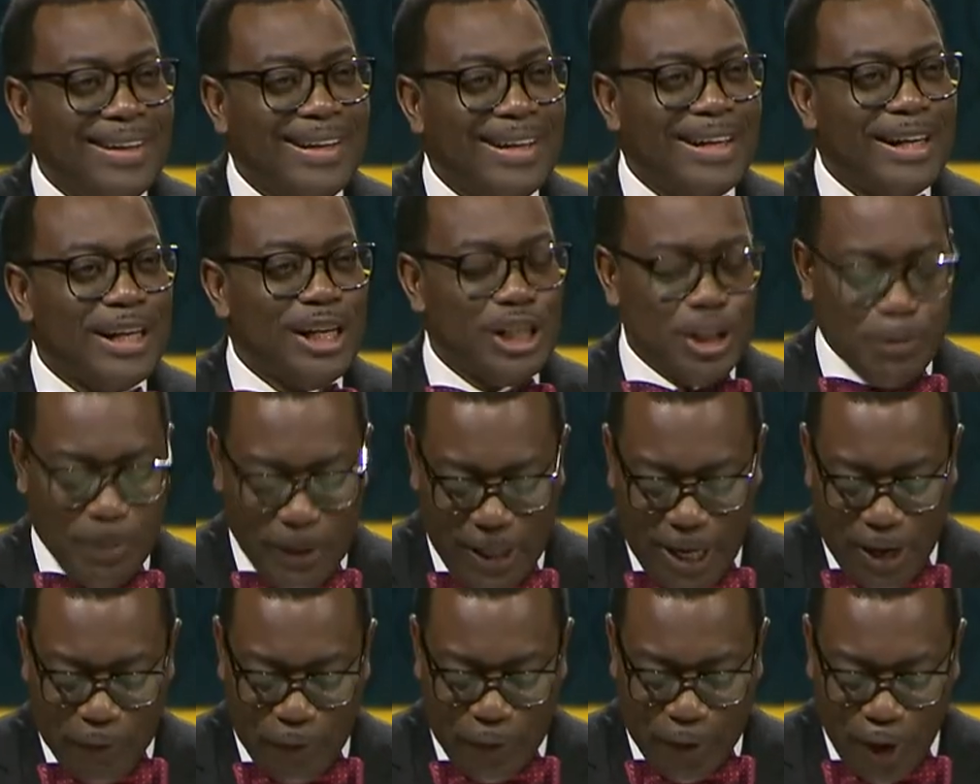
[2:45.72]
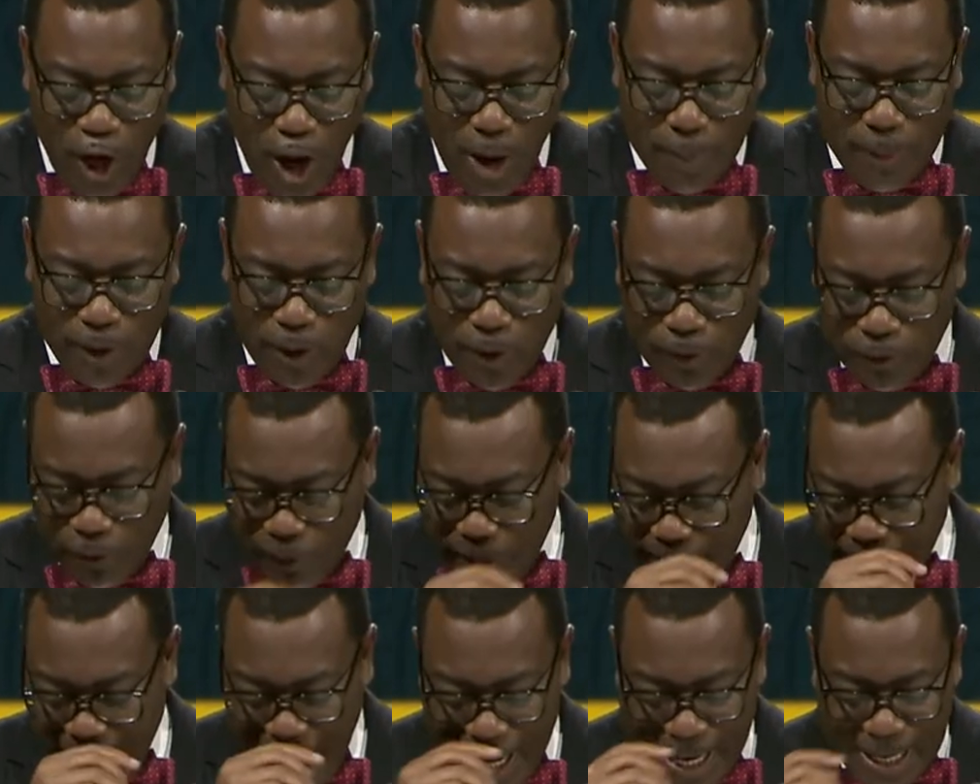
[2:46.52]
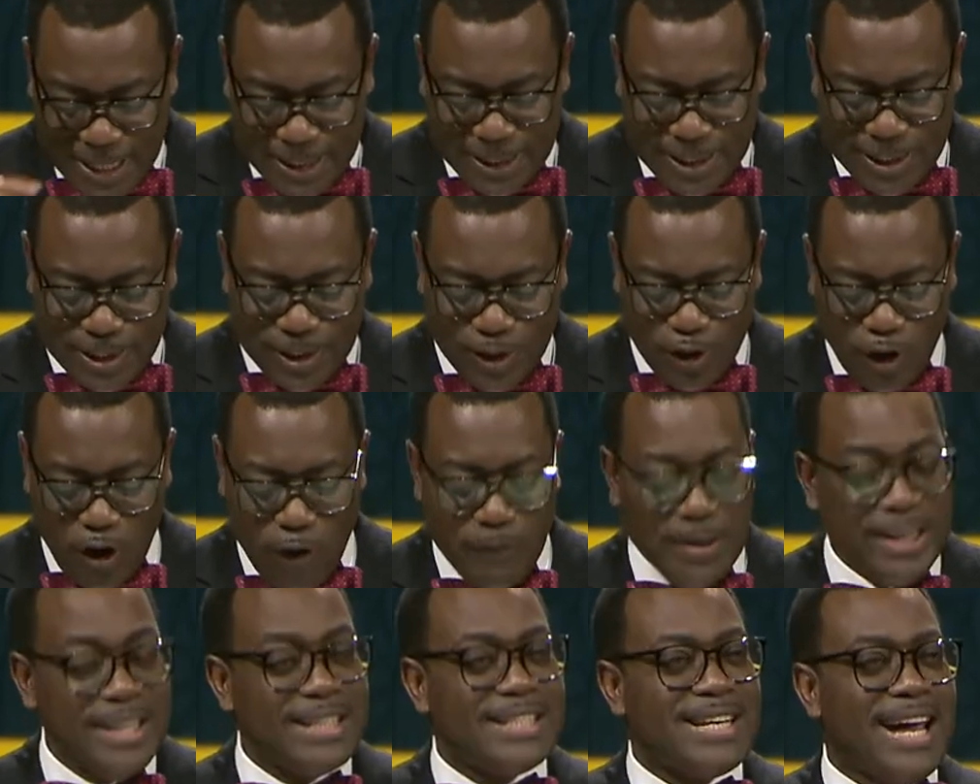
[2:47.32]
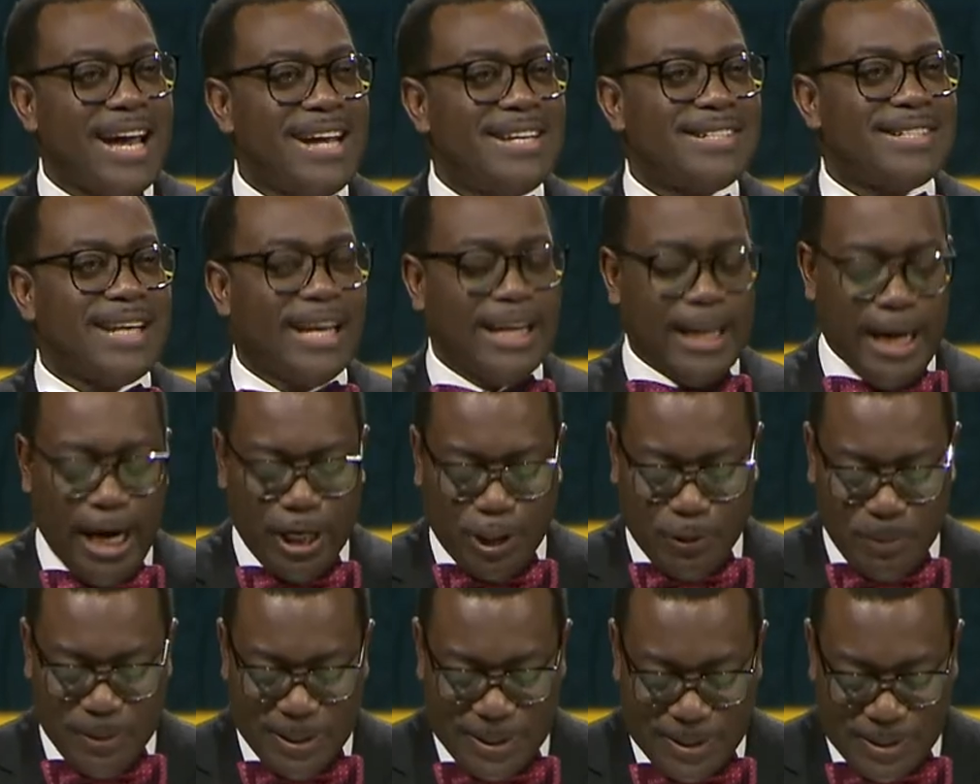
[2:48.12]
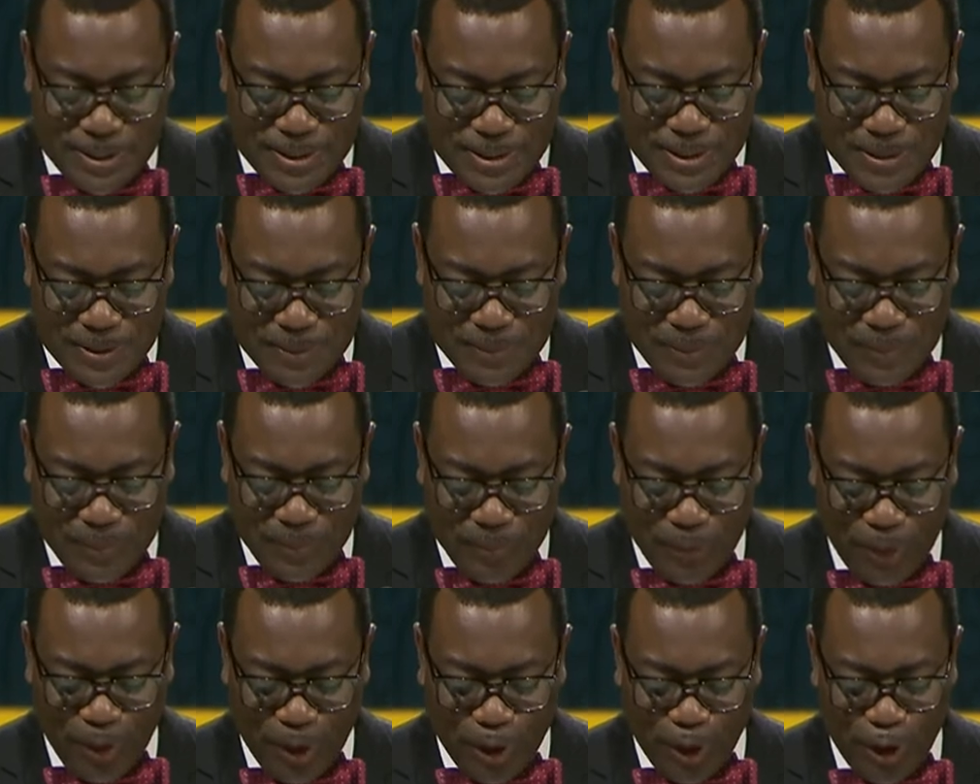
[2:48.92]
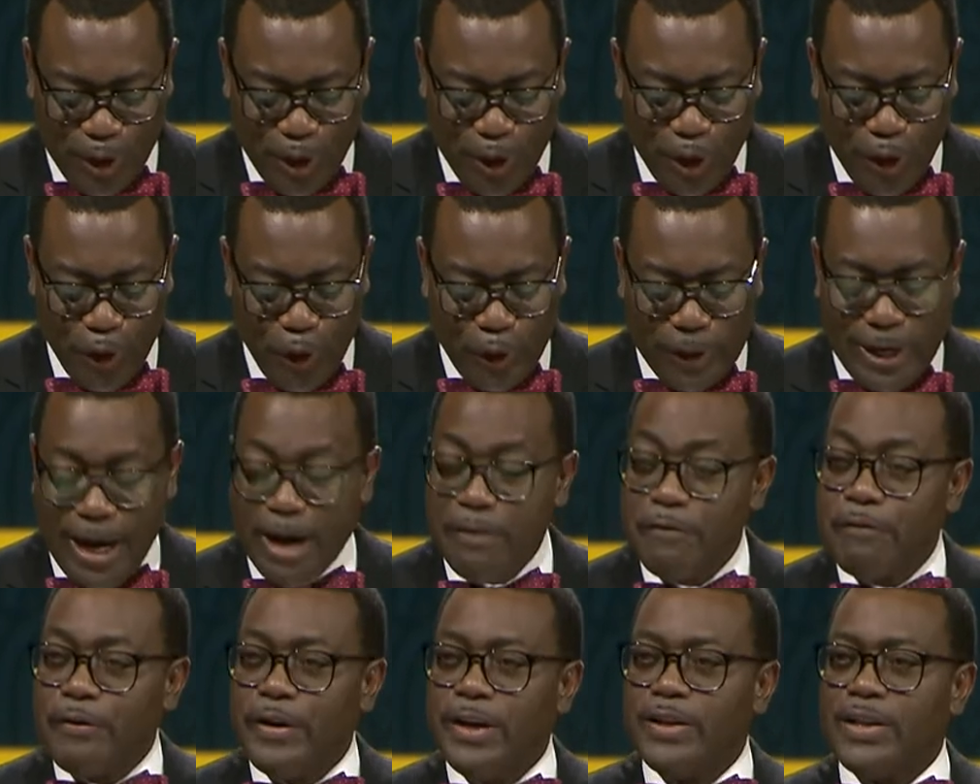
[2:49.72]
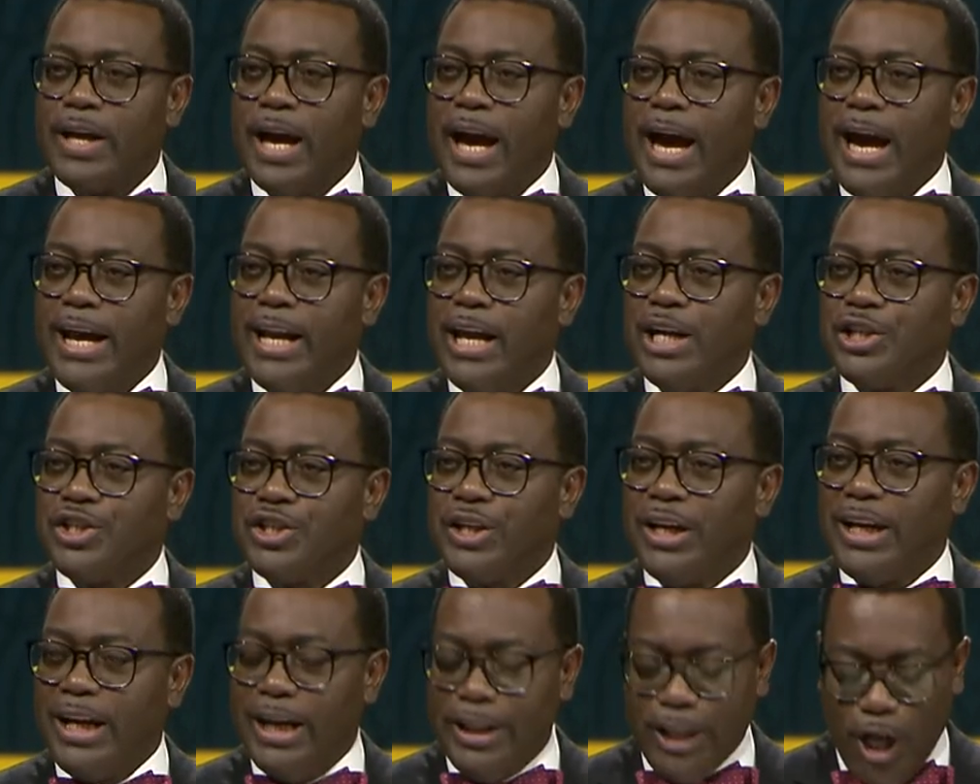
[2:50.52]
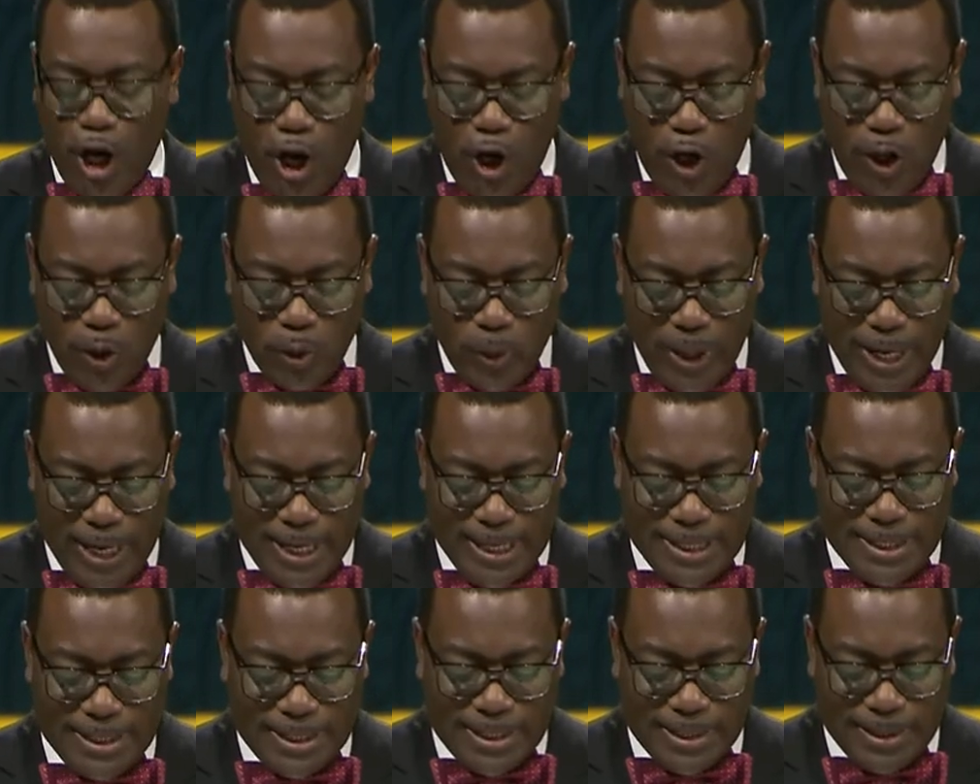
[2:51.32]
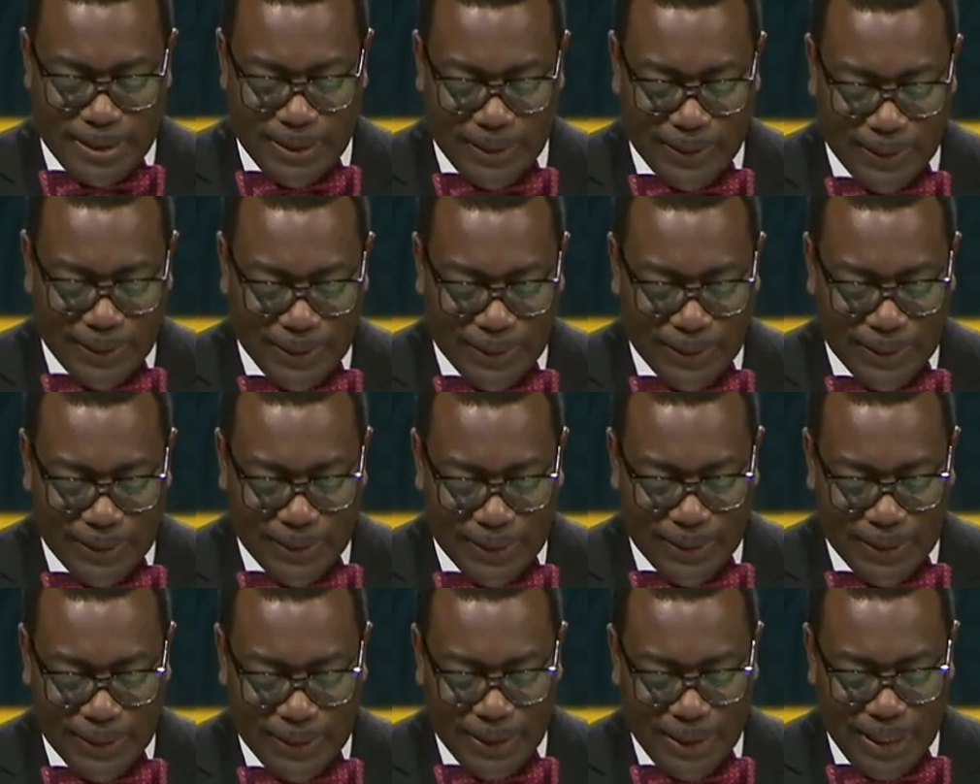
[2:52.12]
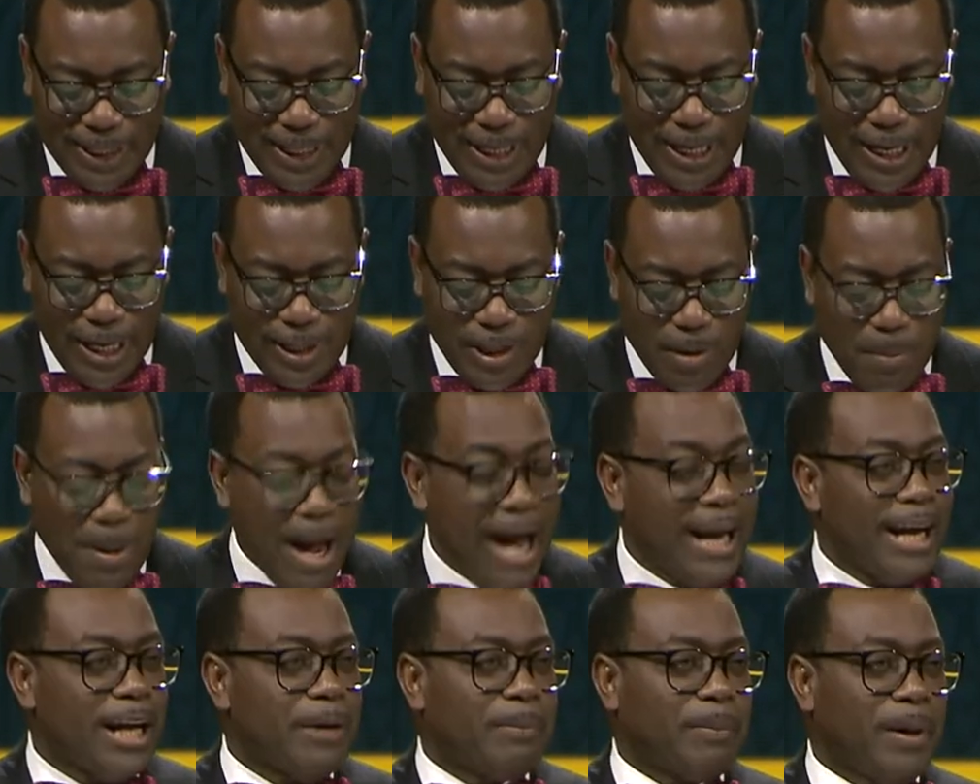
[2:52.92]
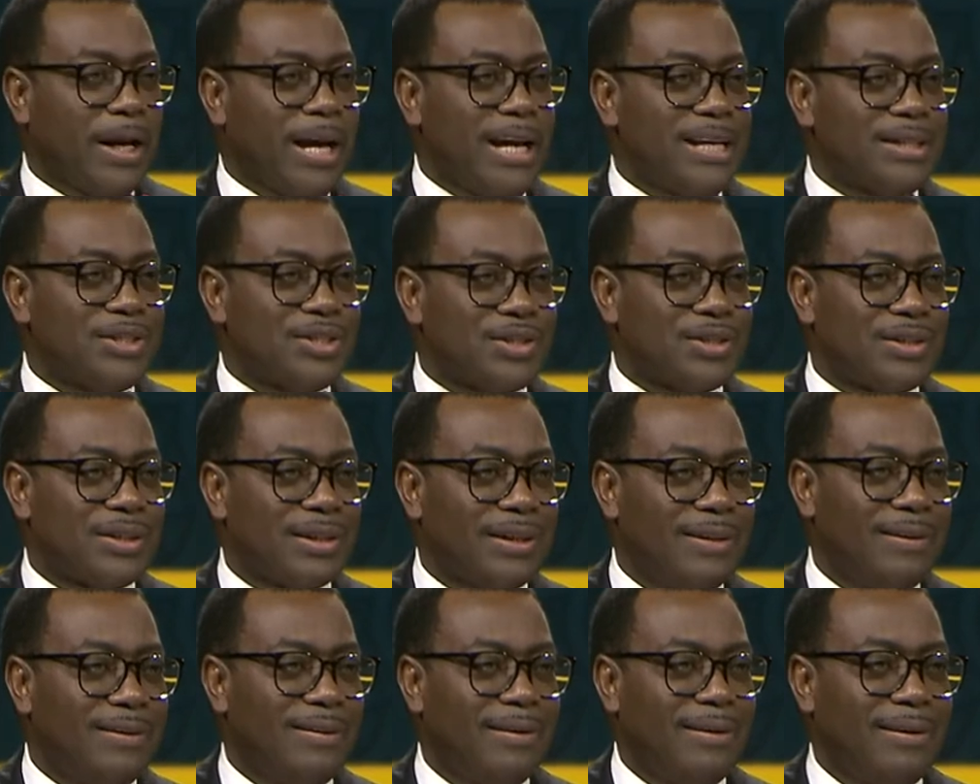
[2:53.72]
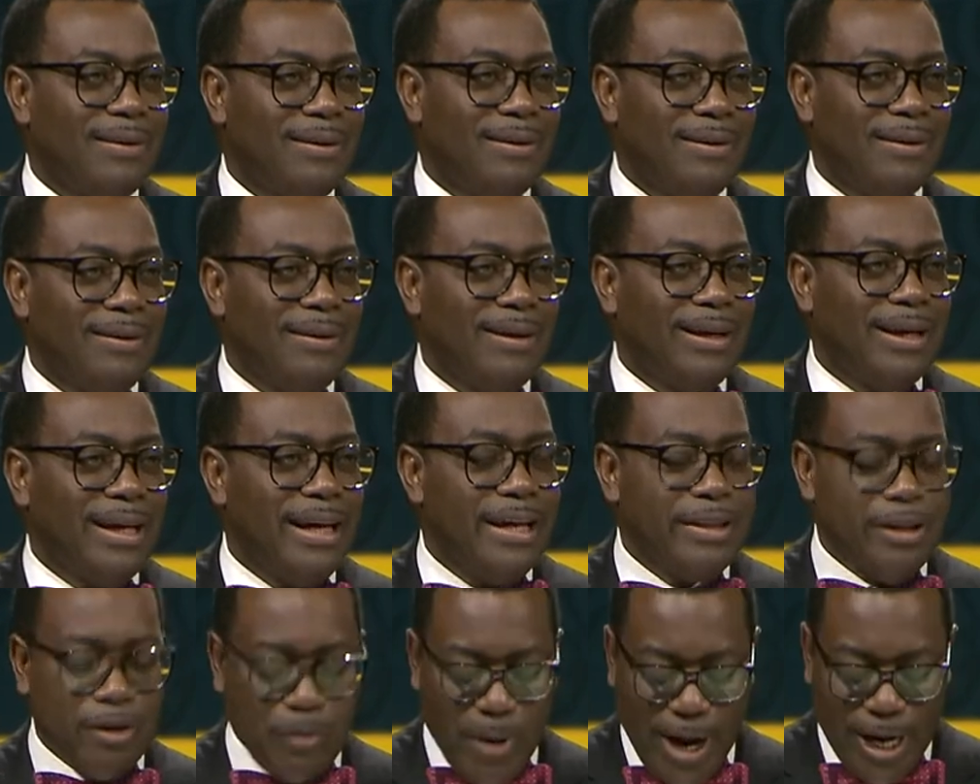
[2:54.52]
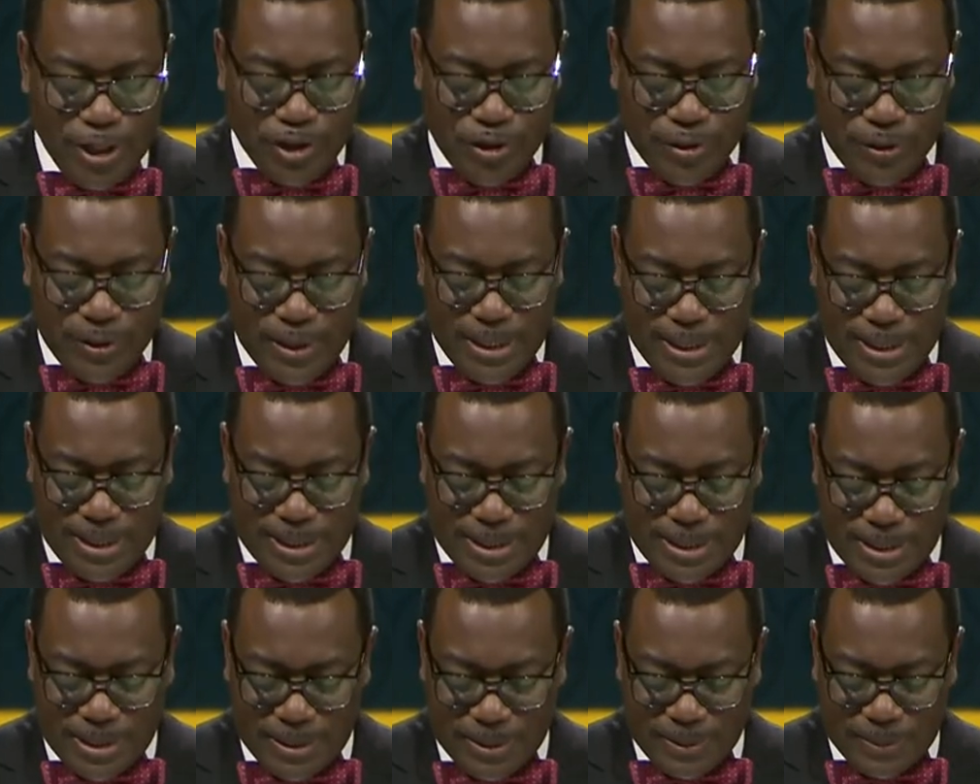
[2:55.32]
It's been a phenomenal 3 days of intense engagements. You can feel the energy in the hallways, in the marketplace, in the restaurants,